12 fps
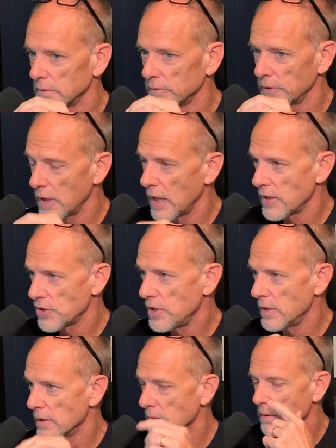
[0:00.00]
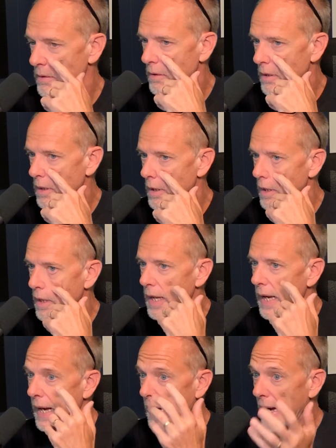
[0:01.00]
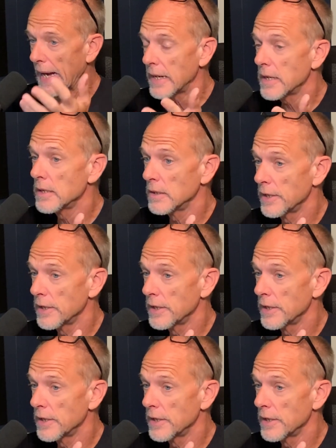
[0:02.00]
for the next year, I could